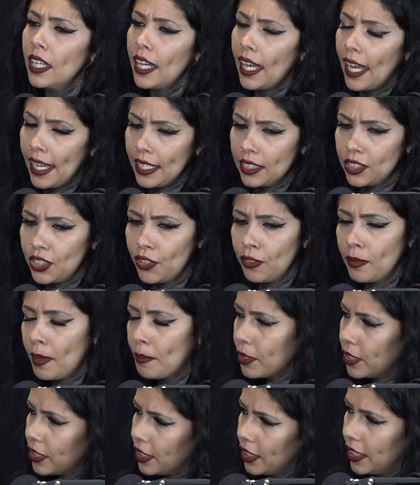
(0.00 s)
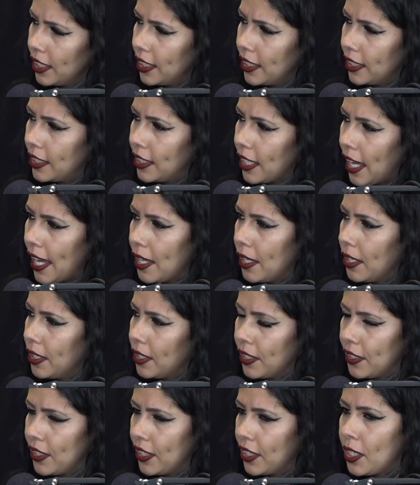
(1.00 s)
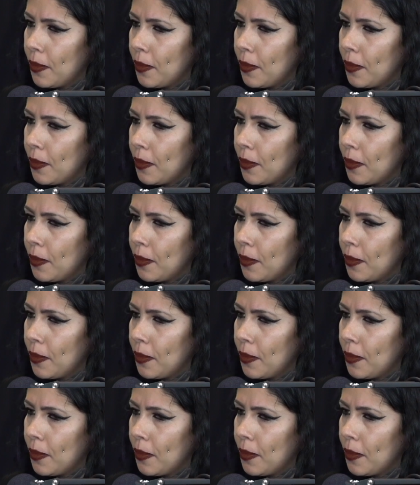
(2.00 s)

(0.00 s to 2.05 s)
And do you remember the guy or the